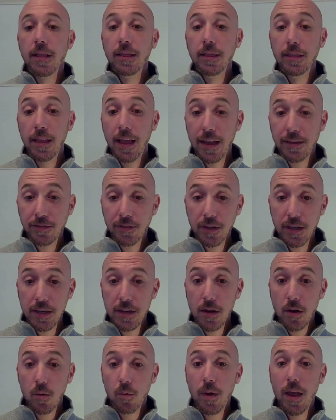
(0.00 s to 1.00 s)

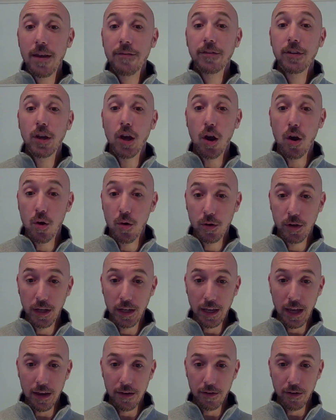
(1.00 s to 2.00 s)
Lastly, we have
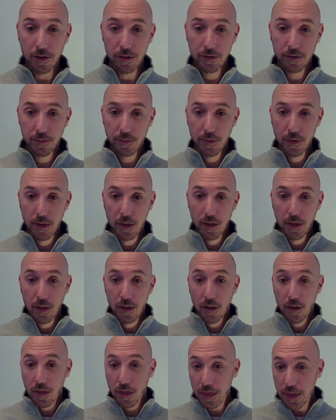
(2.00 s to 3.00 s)
coding errors.
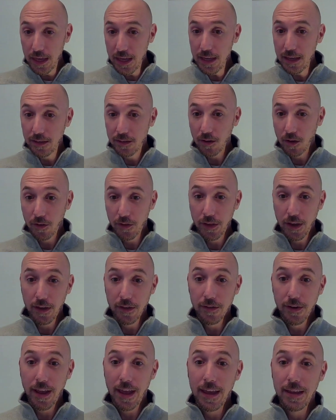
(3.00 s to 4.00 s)
These, on the
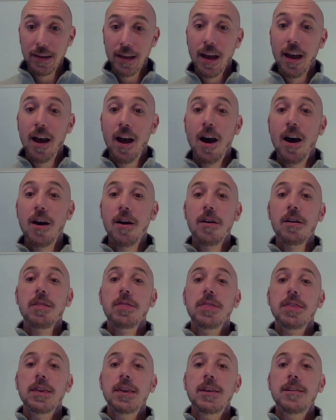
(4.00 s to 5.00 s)
other hand, are
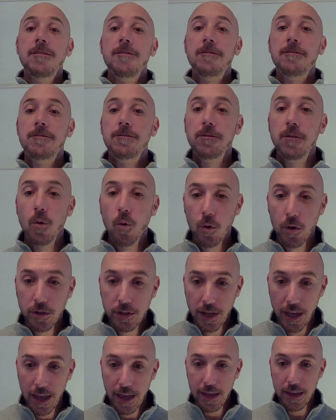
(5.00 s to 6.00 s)
the
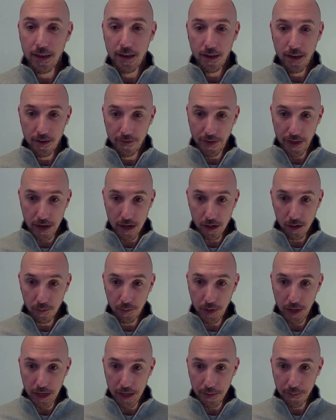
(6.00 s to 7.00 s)
forte of
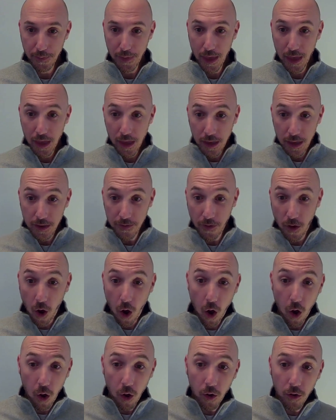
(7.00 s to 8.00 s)
NLP. If
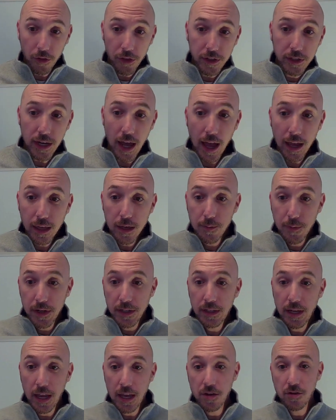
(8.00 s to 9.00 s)
all the
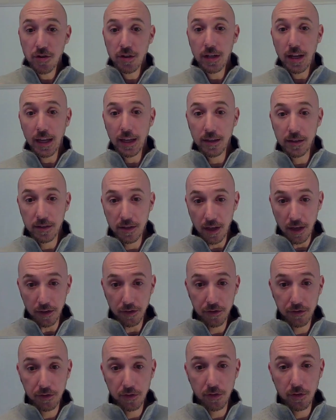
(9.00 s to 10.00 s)
documentation
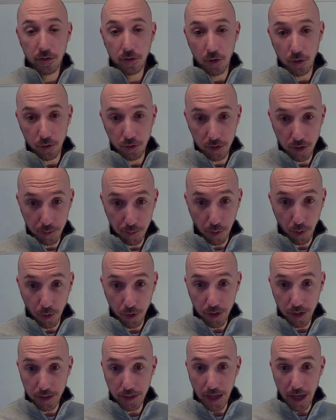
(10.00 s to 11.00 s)
exists to
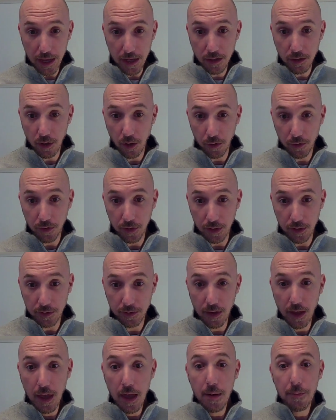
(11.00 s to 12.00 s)
support a
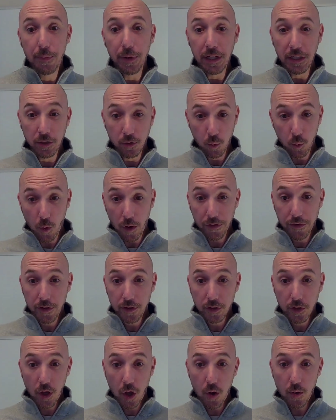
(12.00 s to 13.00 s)
diagnosis, but it
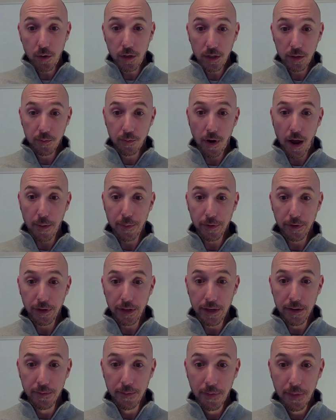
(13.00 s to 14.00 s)
wasn't coded
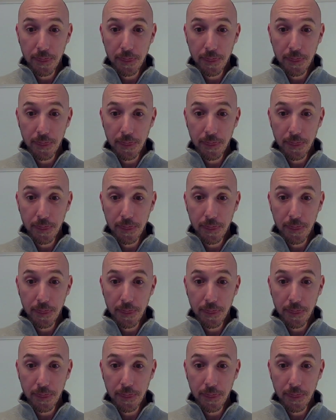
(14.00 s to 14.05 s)
properly,